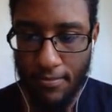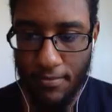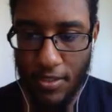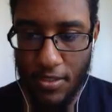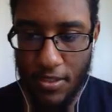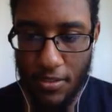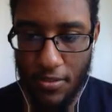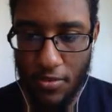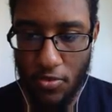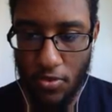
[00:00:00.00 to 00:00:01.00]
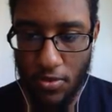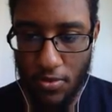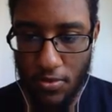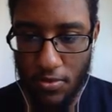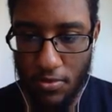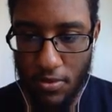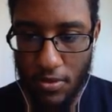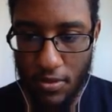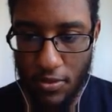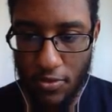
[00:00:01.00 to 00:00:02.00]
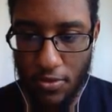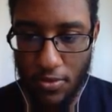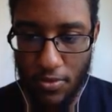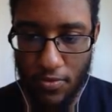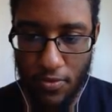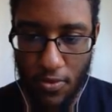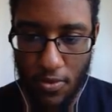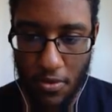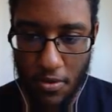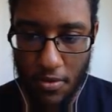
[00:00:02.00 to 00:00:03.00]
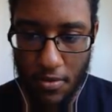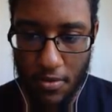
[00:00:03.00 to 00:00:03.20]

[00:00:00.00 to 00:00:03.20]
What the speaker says: It says controls. What are the controls for?